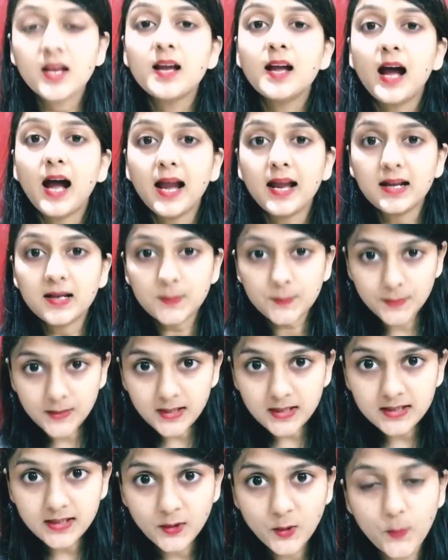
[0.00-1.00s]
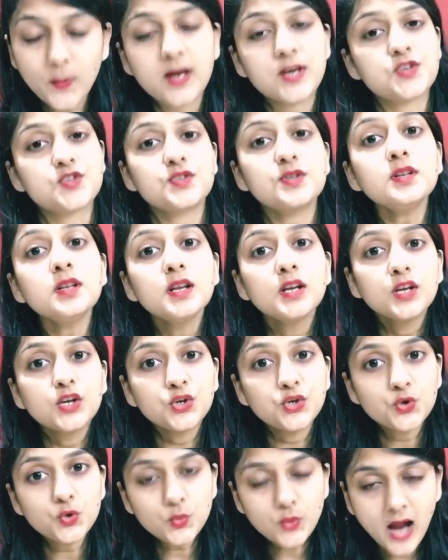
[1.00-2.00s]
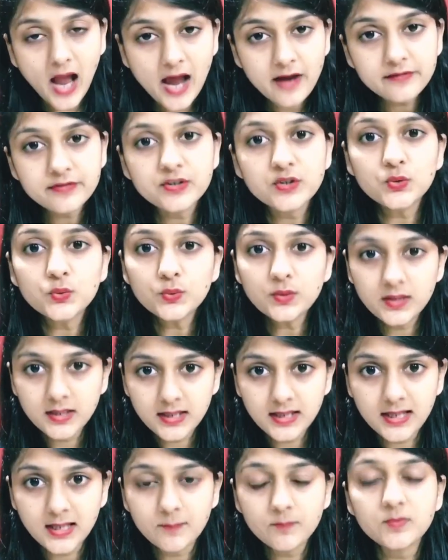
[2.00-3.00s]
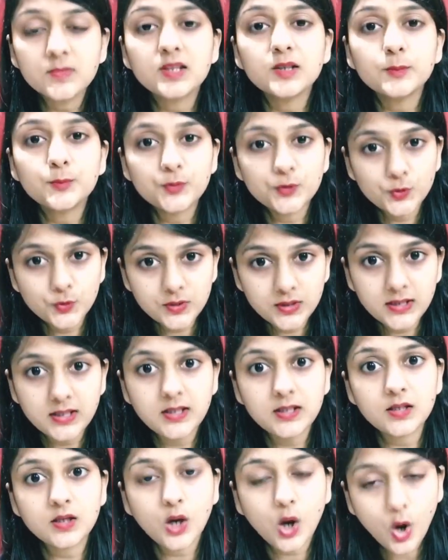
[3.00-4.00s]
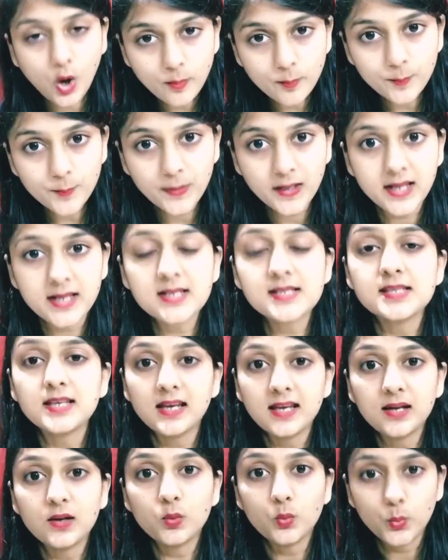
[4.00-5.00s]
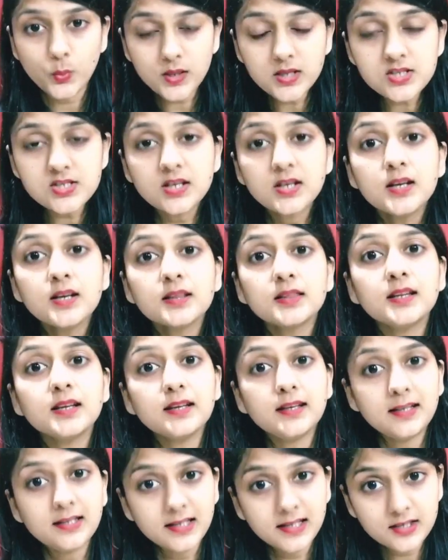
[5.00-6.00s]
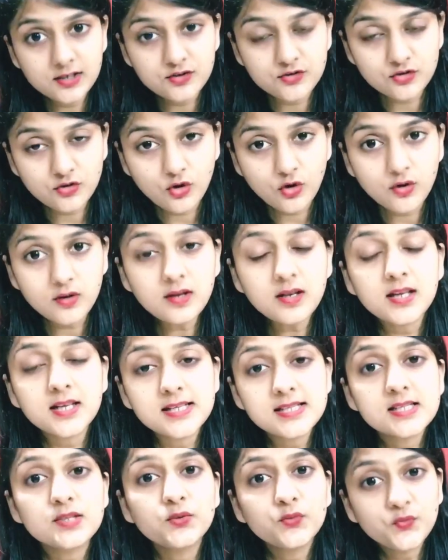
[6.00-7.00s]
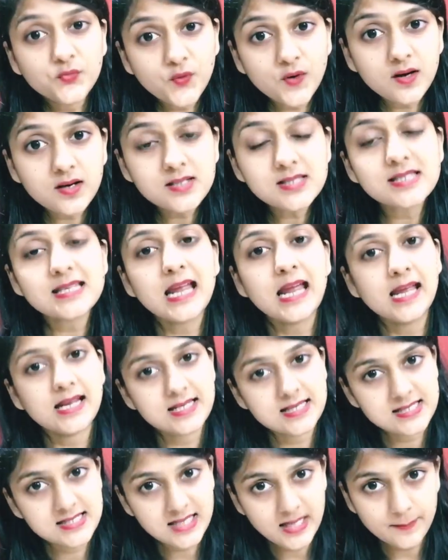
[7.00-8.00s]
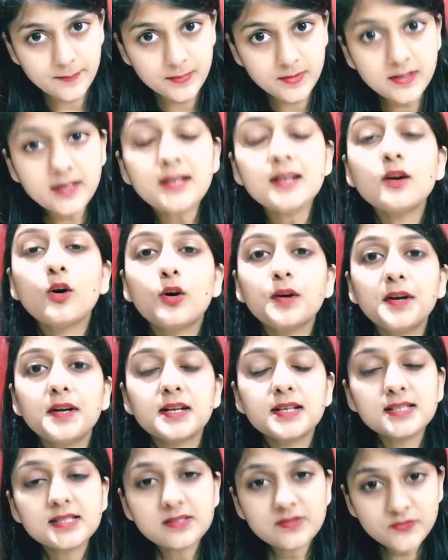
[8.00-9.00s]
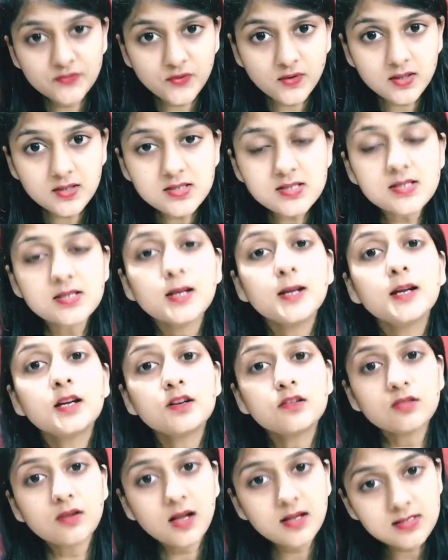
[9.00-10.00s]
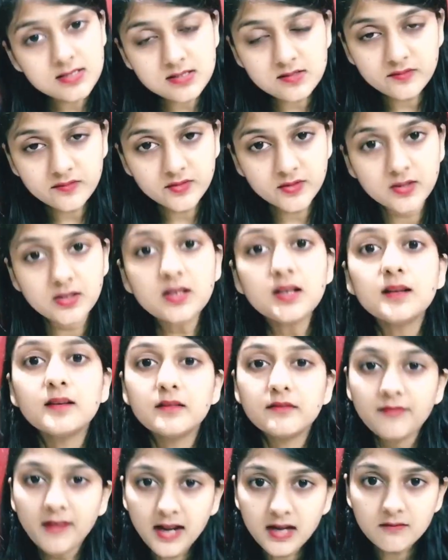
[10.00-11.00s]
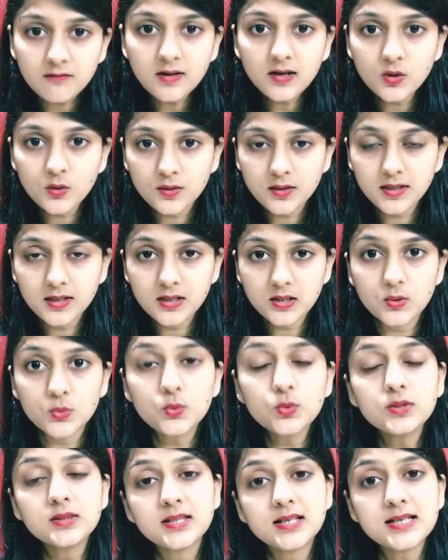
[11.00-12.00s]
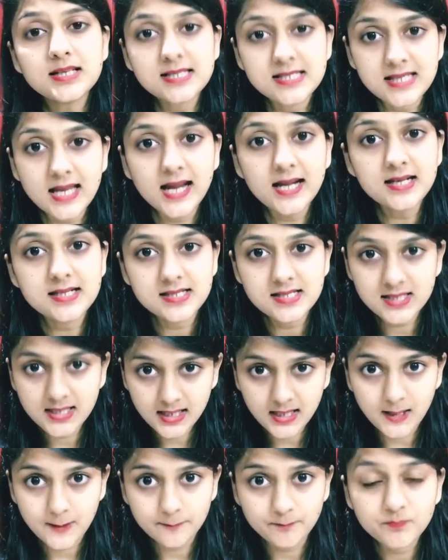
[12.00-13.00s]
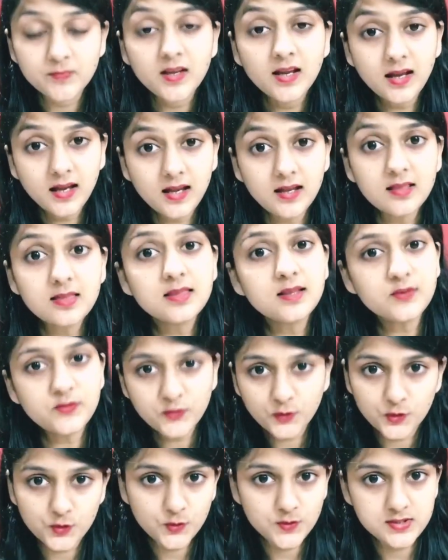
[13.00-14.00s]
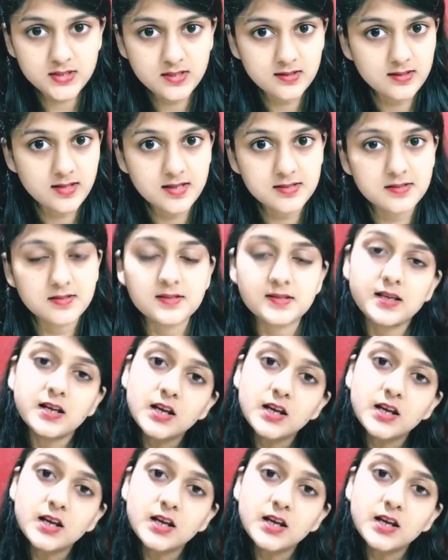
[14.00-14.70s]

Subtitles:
I repeat the question, you have to name the protein complex in which the electron is first accepted or it is first transferred when we look into the Z scheme in the photosynthesis.